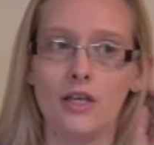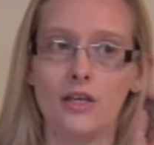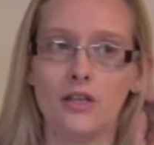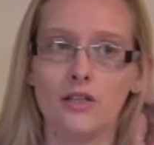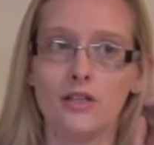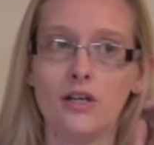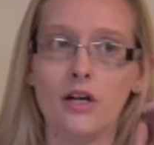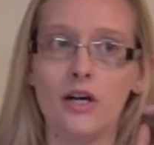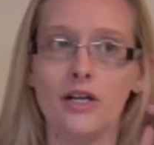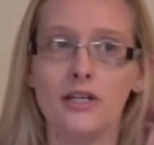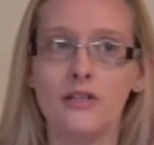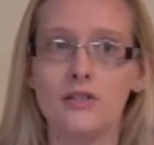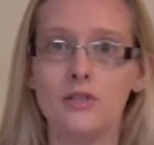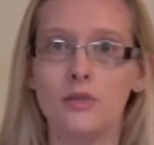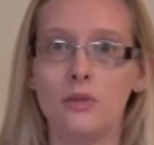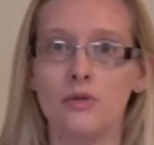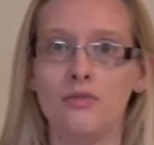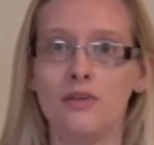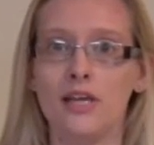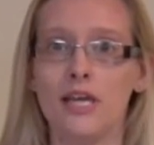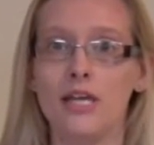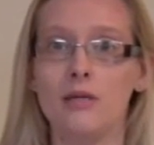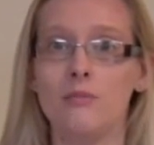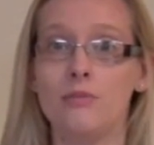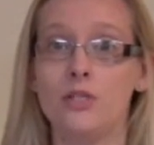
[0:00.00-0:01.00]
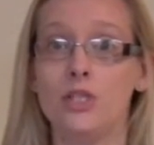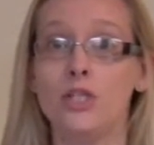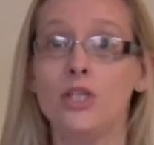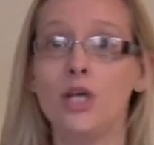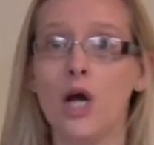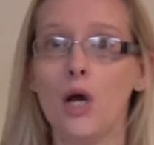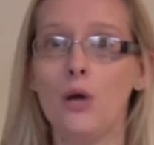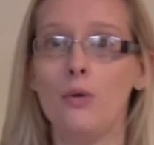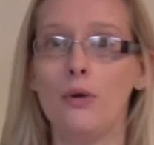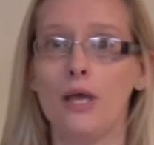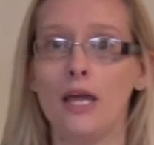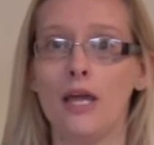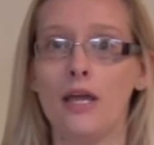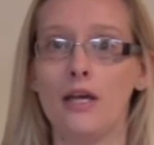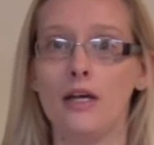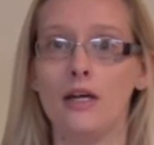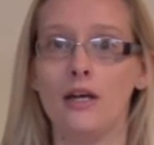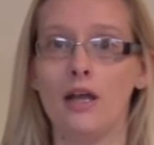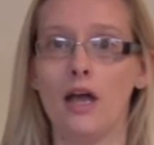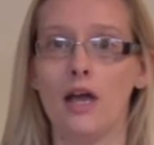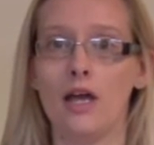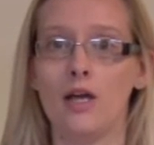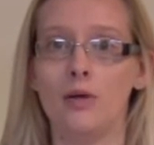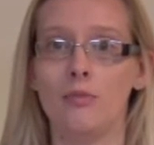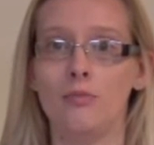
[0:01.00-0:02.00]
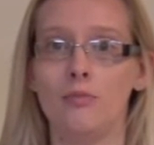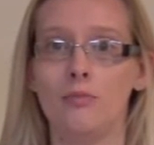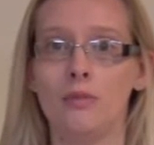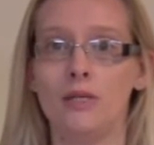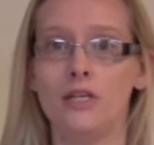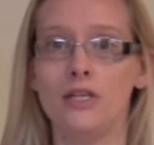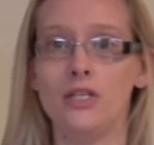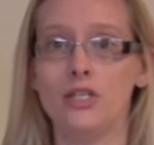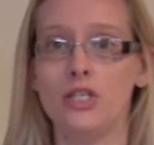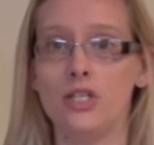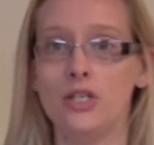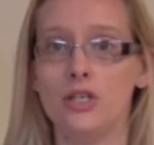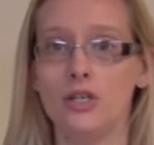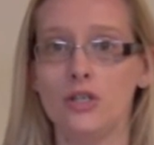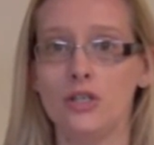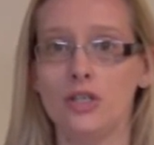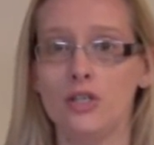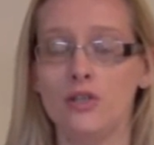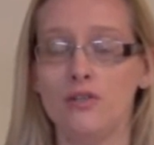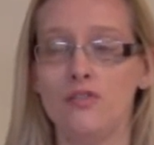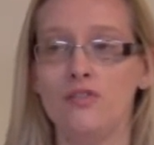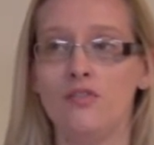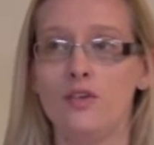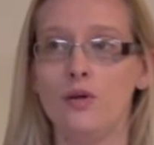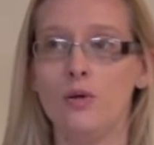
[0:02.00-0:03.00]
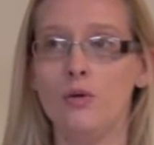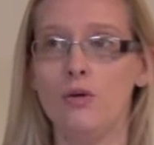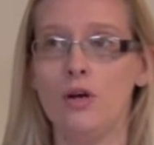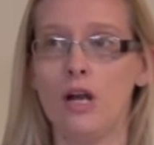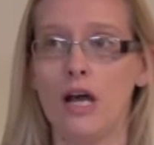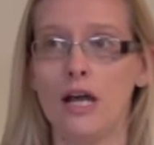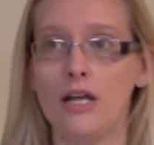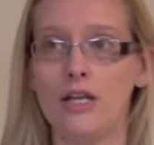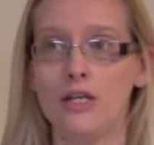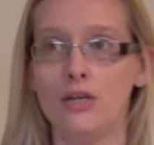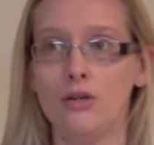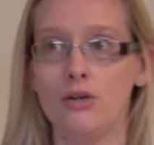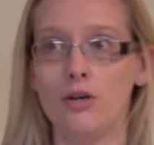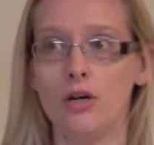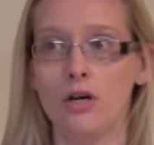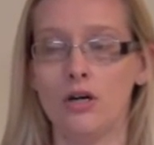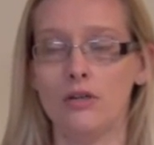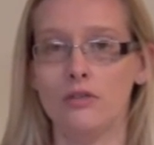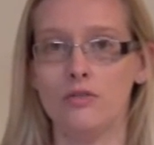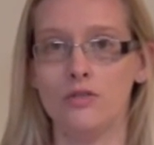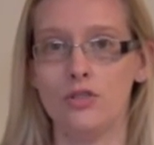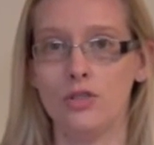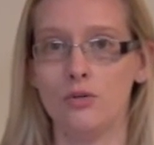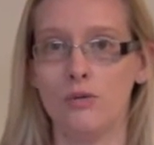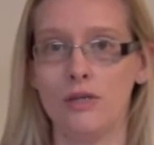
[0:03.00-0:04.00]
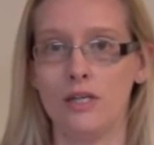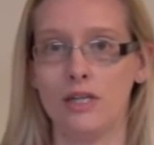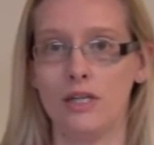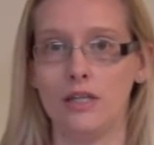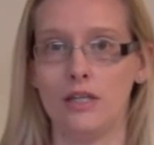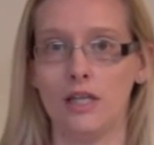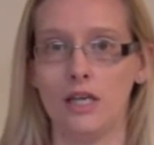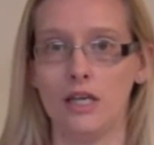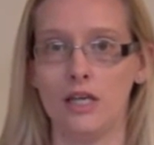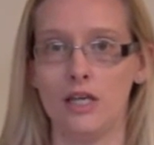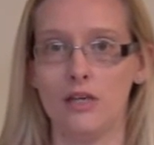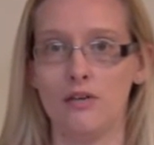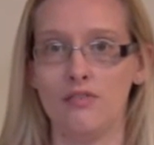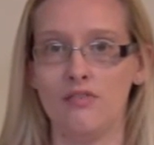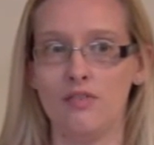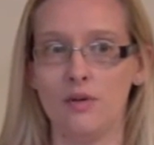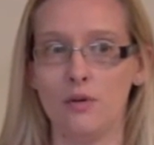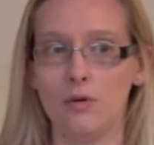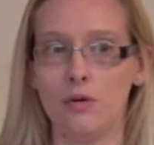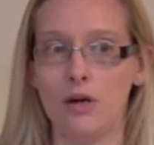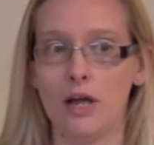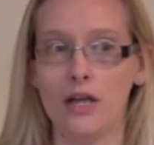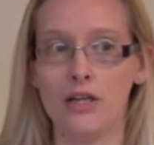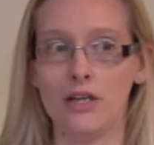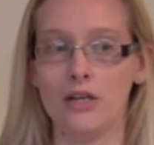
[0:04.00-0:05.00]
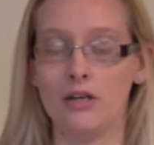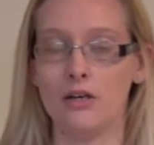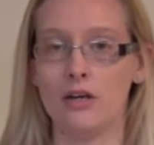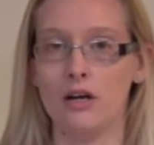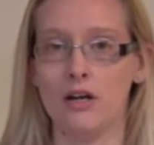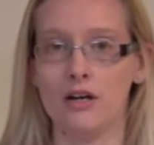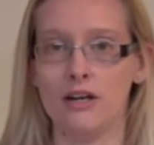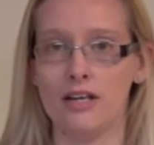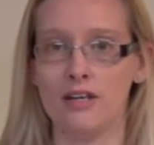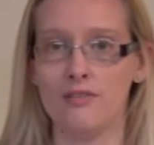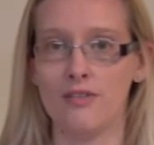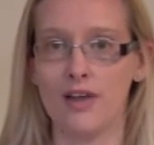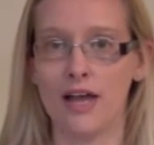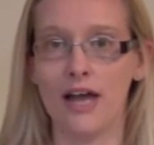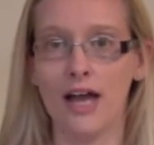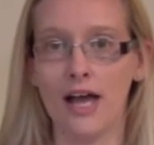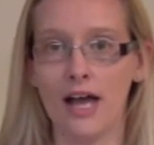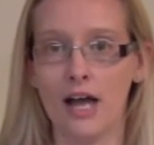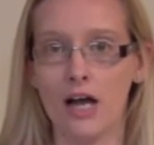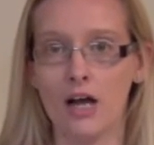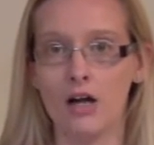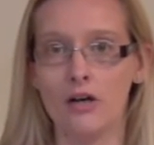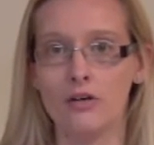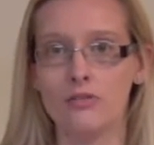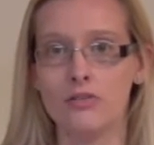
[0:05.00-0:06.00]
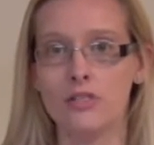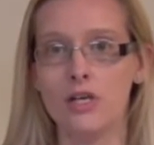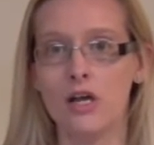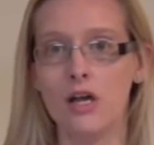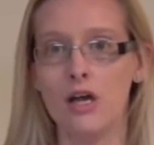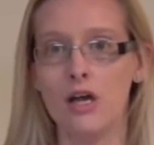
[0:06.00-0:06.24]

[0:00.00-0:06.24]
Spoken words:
kind of sort of keeps you going, because you feel like you can't do anything. You feel like you can't leave your house,